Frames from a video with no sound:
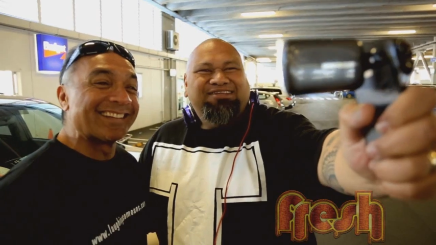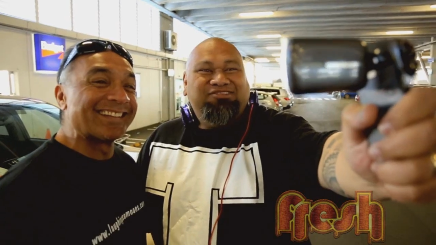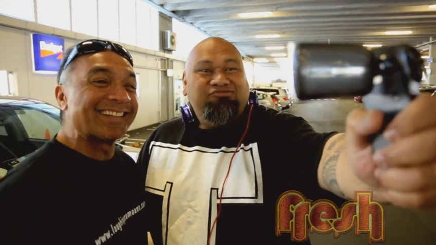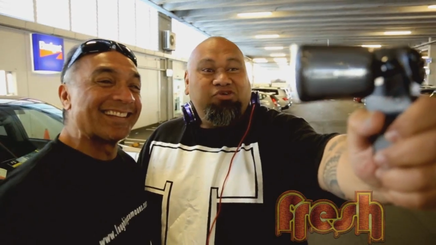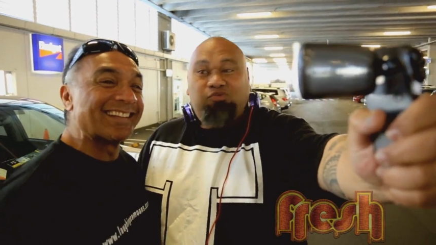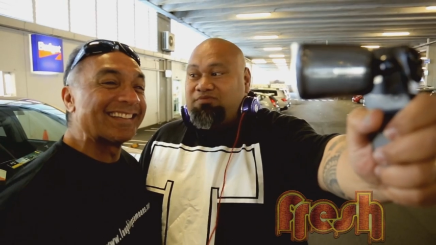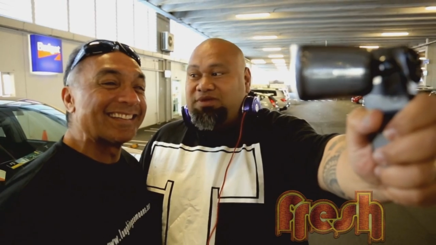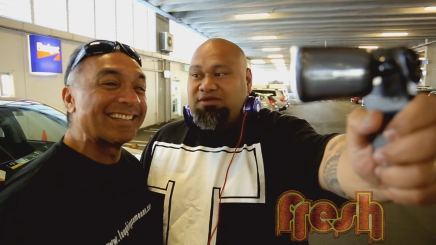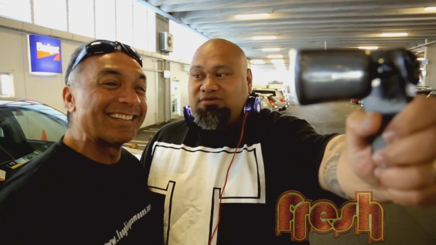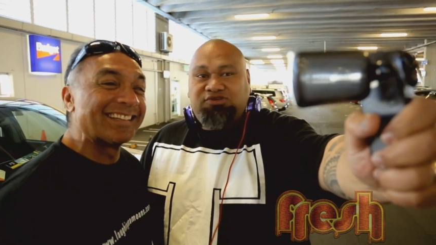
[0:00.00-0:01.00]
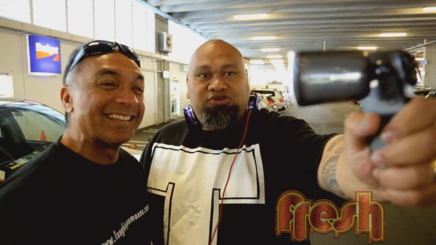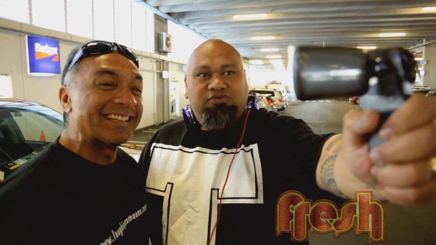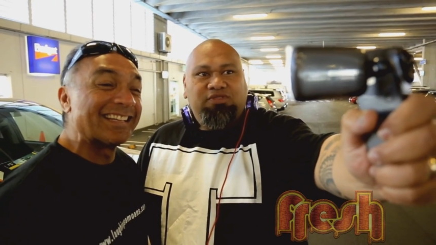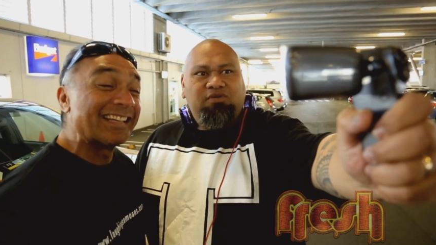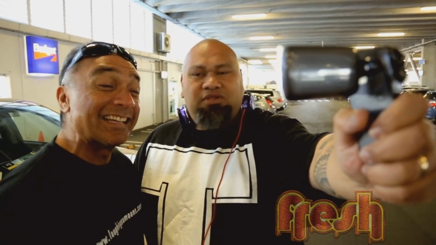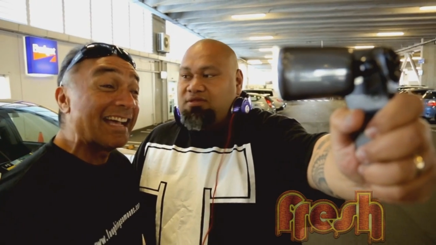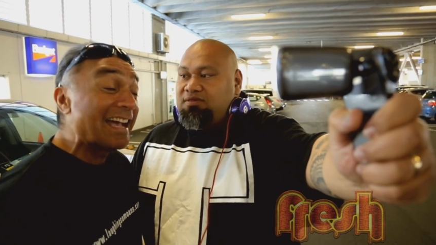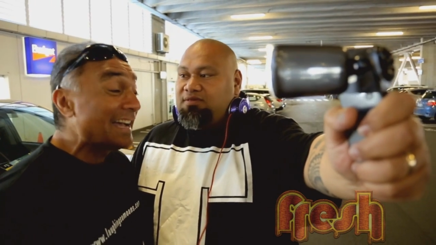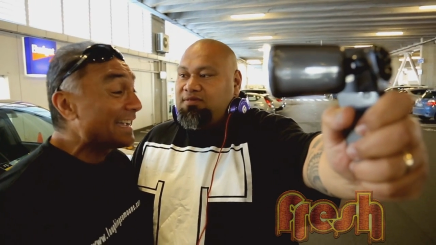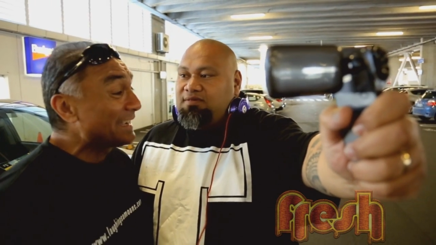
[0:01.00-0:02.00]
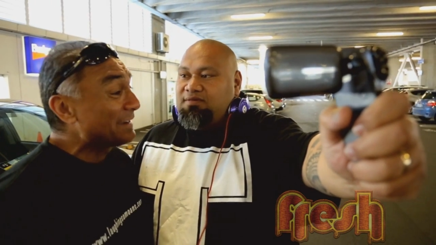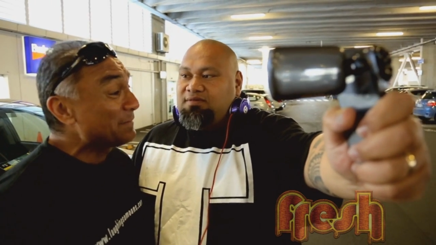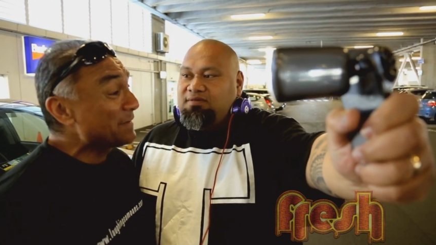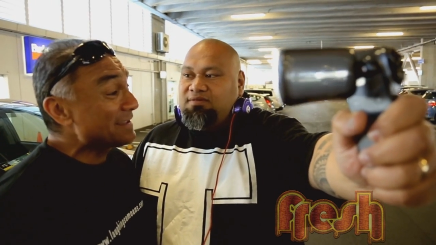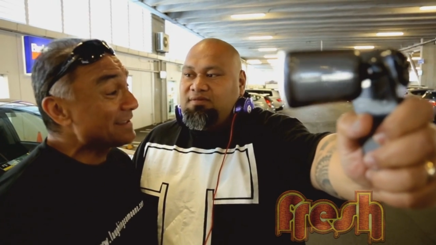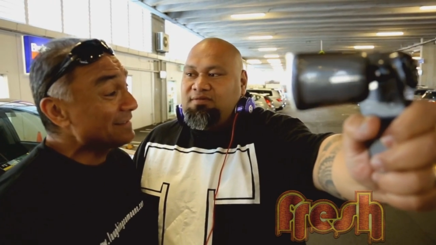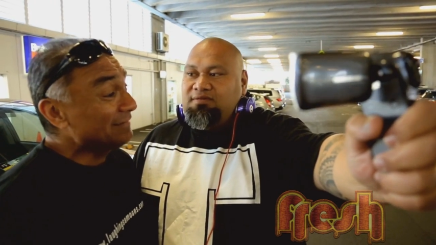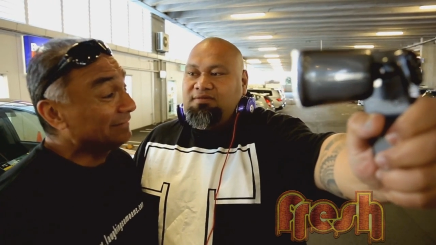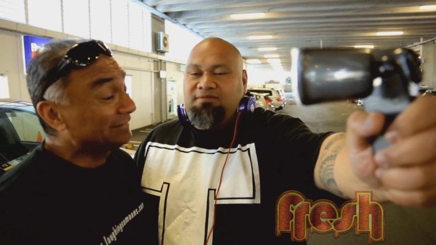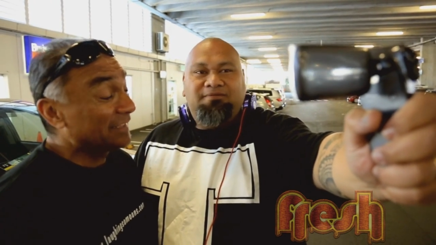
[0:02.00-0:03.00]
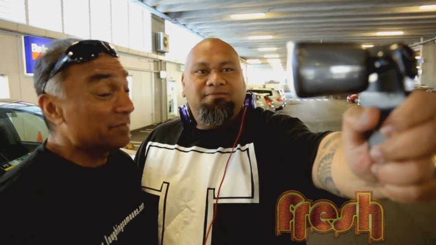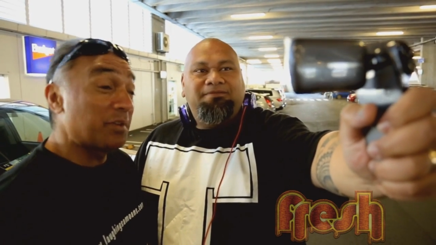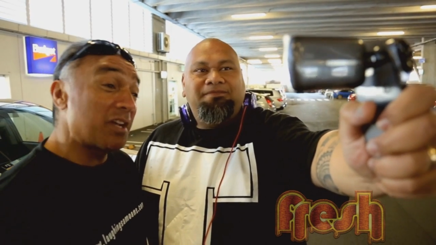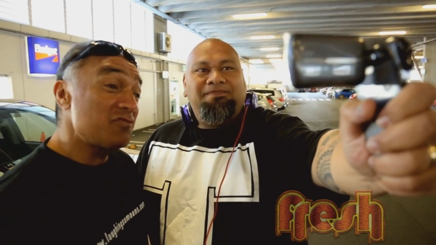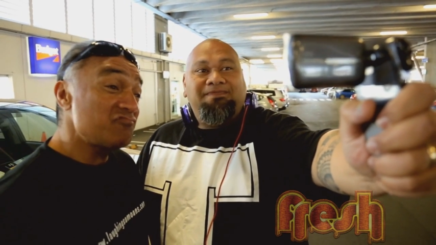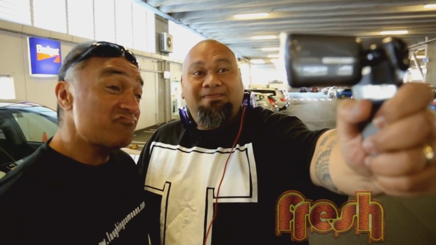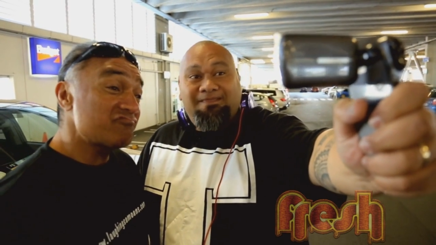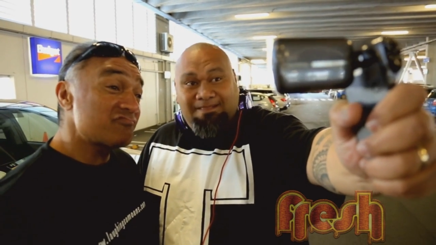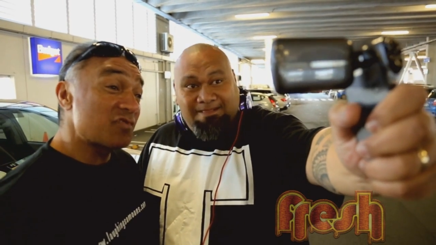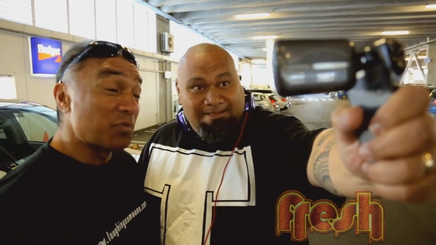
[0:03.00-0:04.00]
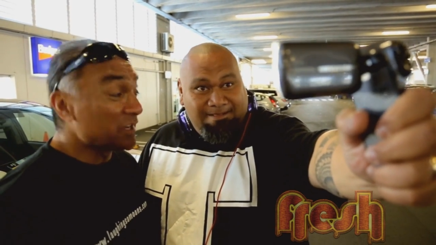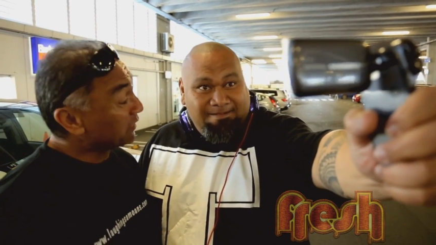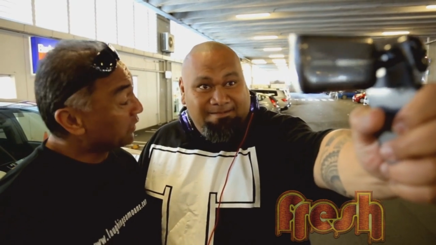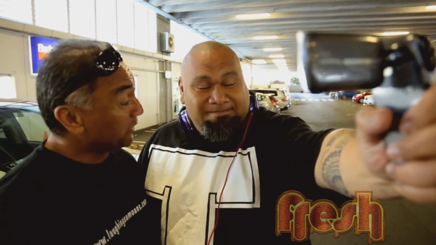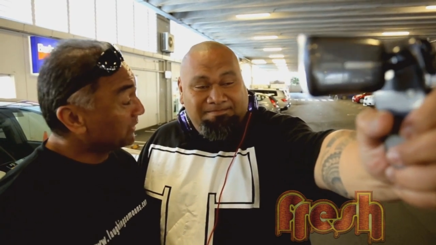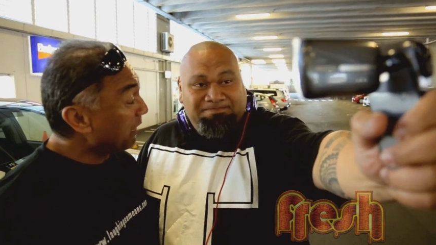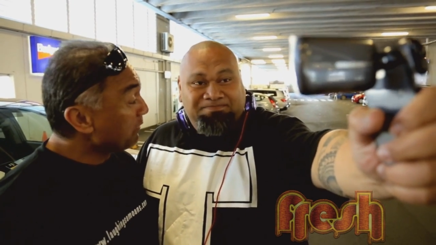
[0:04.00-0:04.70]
Speaker 1: Do you reckon we'll make it on the show then?
Speaker 2: Well, if we don't, we can always